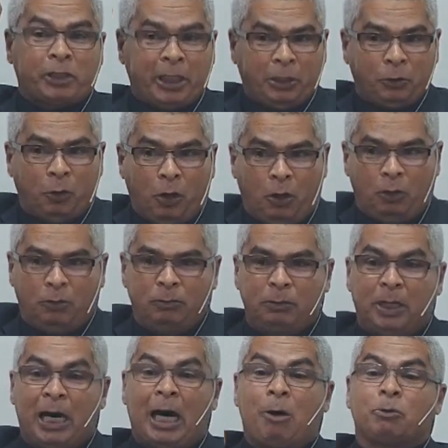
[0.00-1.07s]
They have
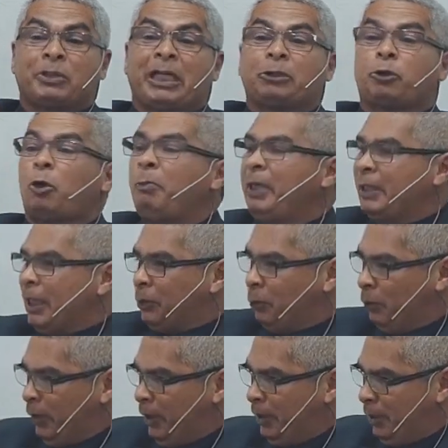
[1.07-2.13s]
given by
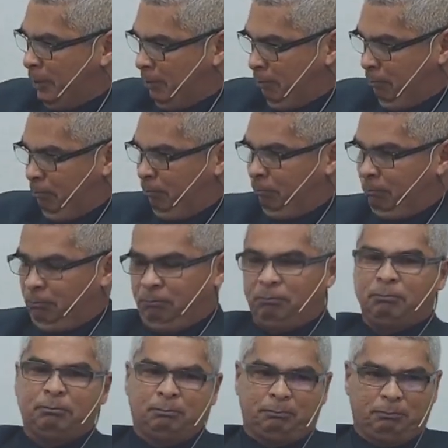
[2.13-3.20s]
the Lord
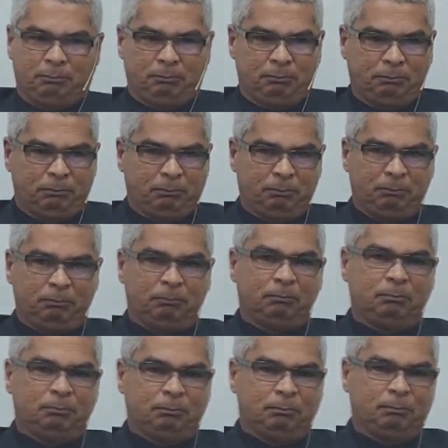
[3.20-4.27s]
to the tormentors.